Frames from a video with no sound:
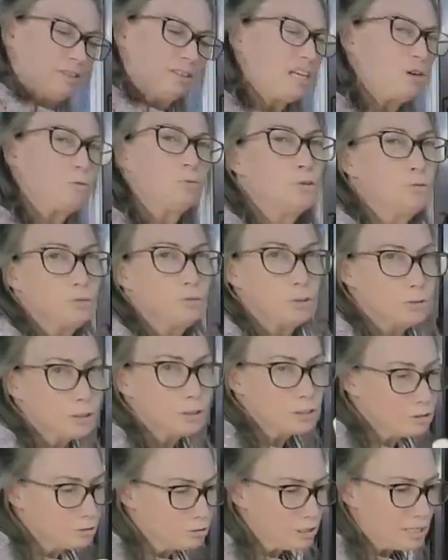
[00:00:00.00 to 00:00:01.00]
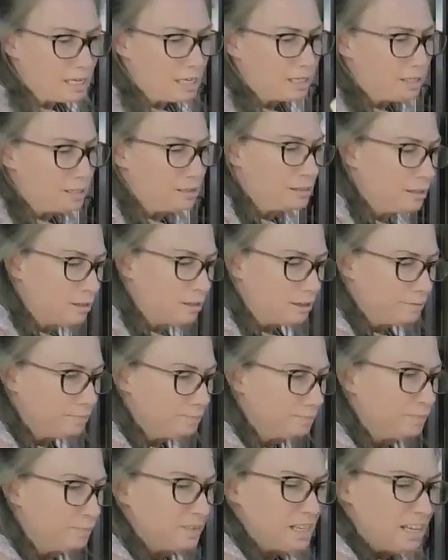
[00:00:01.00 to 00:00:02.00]
They won't notice there's egg in there.
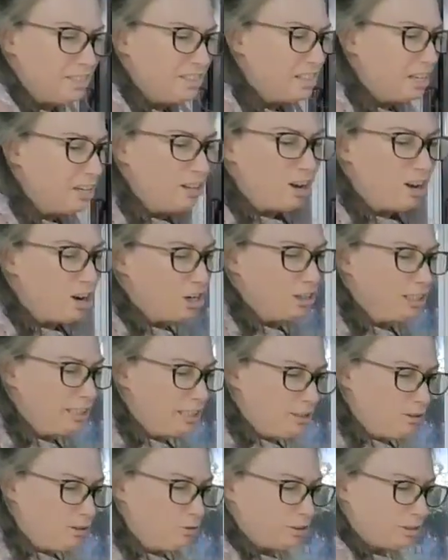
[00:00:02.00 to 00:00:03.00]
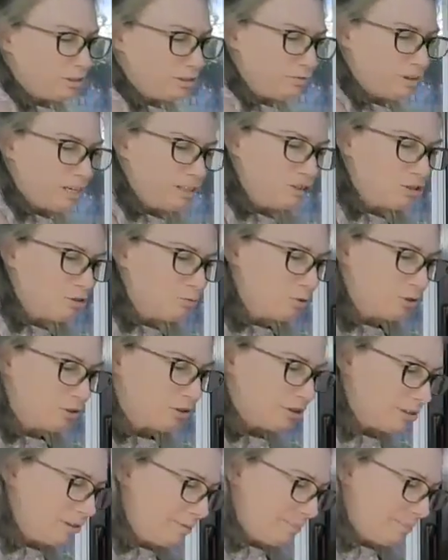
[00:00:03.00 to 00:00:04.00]
They'll hardly notice the
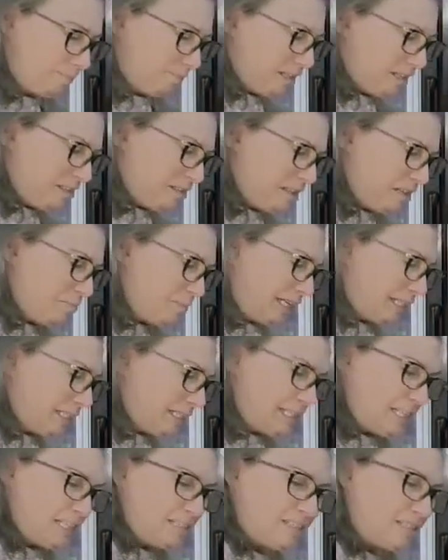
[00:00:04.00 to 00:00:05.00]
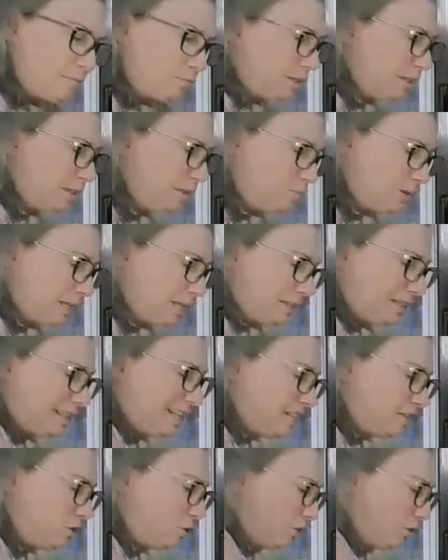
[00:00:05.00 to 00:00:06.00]
vegetables. They might say something, but
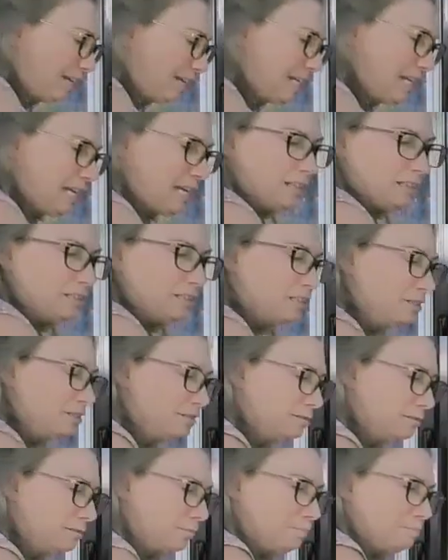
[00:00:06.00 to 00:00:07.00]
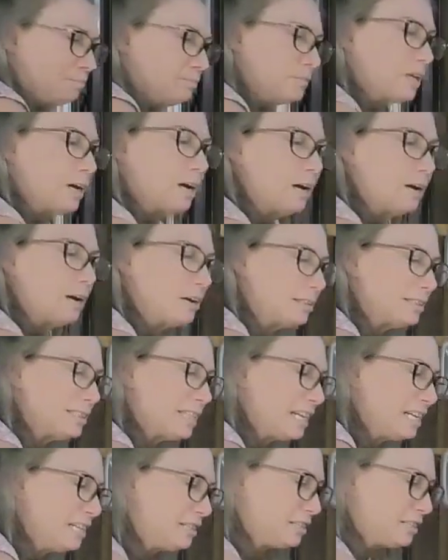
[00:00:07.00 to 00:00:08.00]
they know they can't
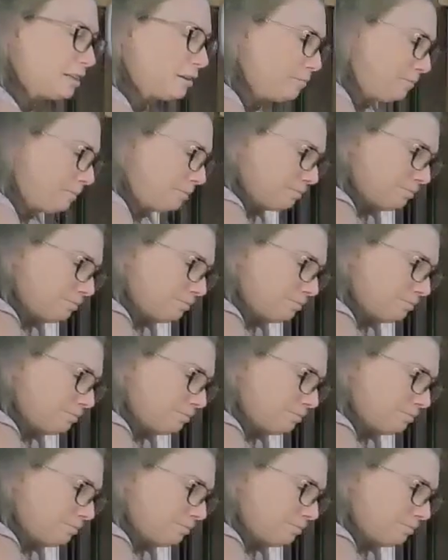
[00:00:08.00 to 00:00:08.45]
taste them.